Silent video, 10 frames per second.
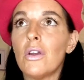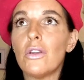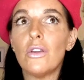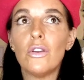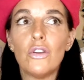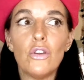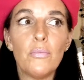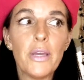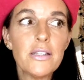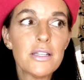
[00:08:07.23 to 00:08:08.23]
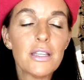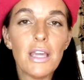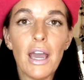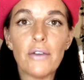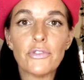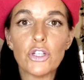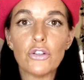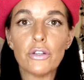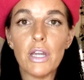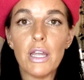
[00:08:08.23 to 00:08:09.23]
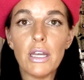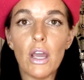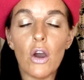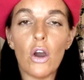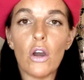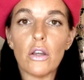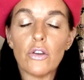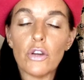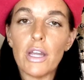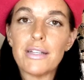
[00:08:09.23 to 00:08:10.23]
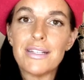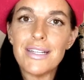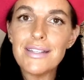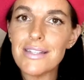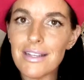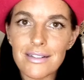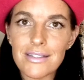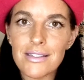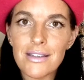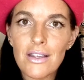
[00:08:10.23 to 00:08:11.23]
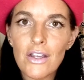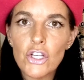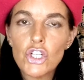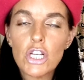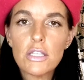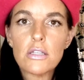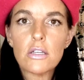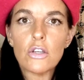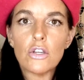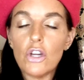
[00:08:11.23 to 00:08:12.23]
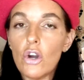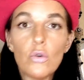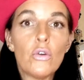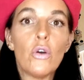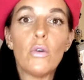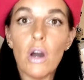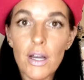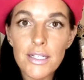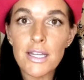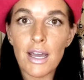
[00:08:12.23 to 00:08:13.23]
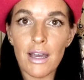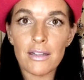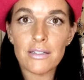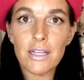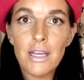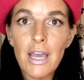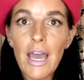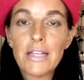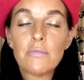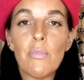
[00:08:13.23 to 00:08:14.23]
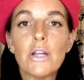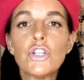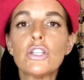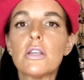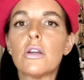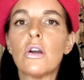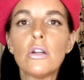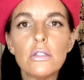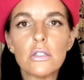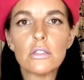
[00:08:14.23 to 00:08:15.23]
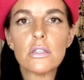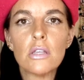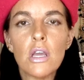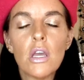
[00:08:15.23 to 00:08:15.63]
You basically have to create distance. Just go no contact. As much as it hurts,